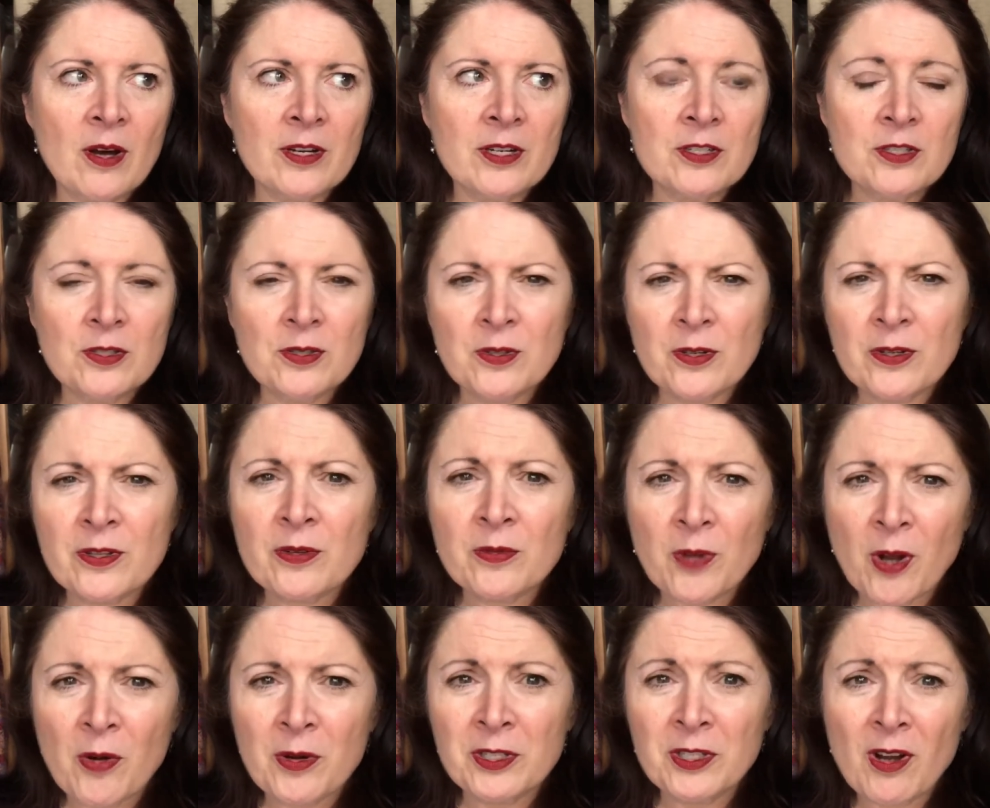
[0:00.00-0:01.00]
on a tour that
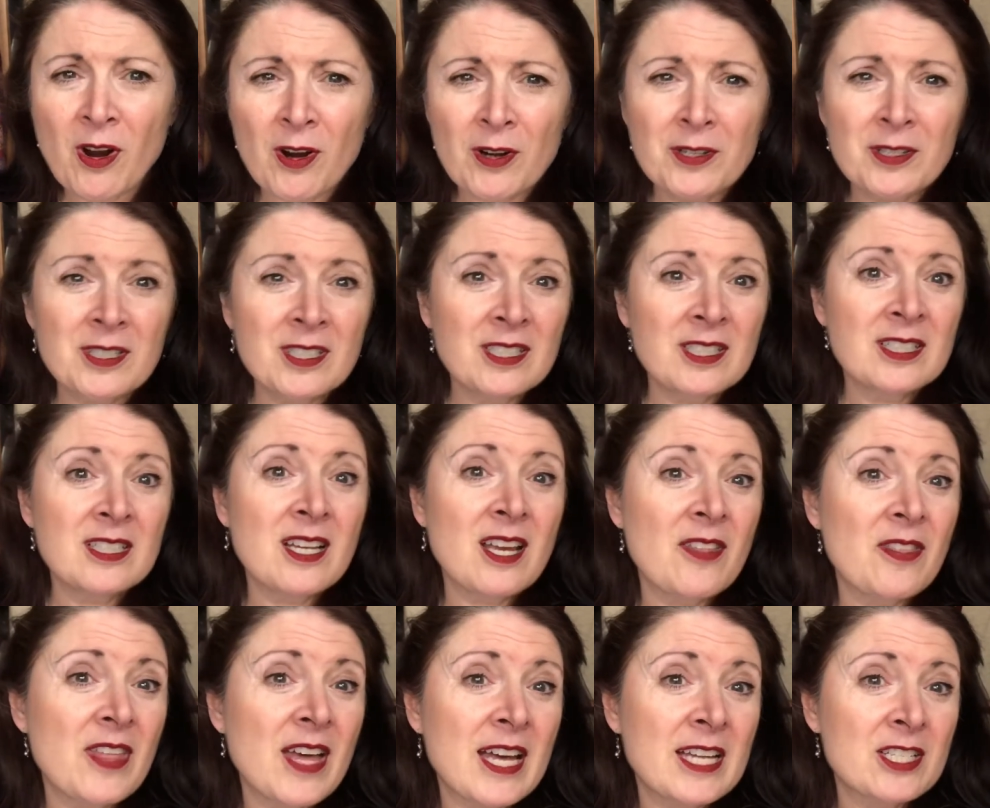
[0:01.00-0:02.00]
Rowan Yarn did
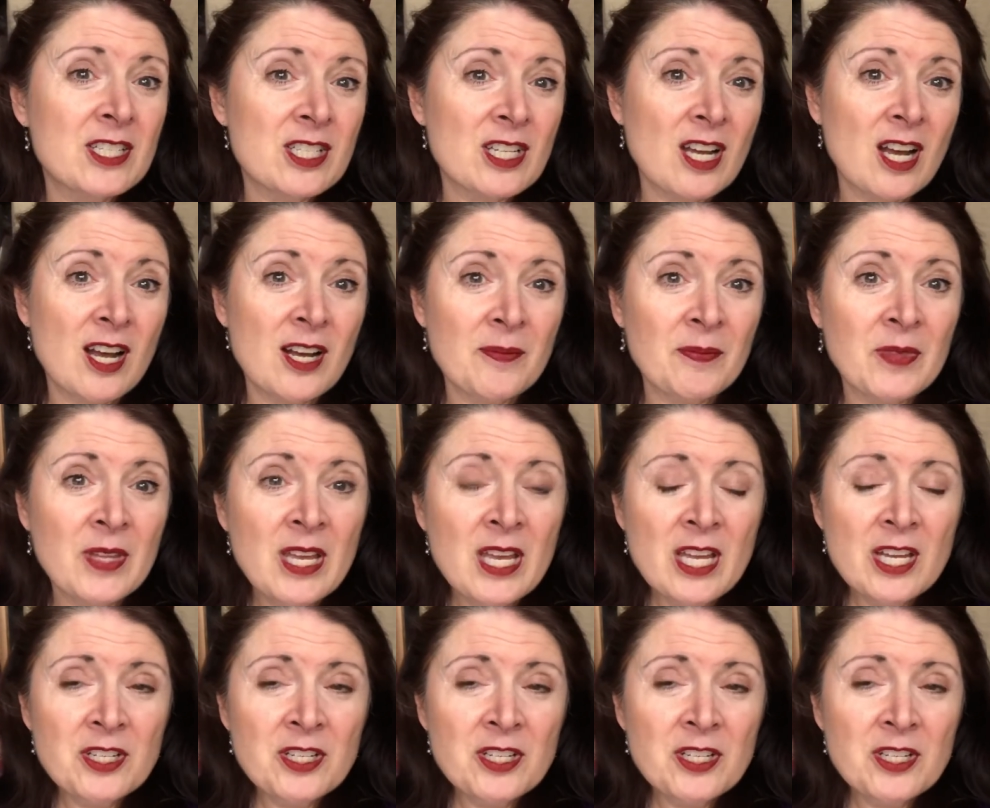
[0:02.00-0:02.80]
that um,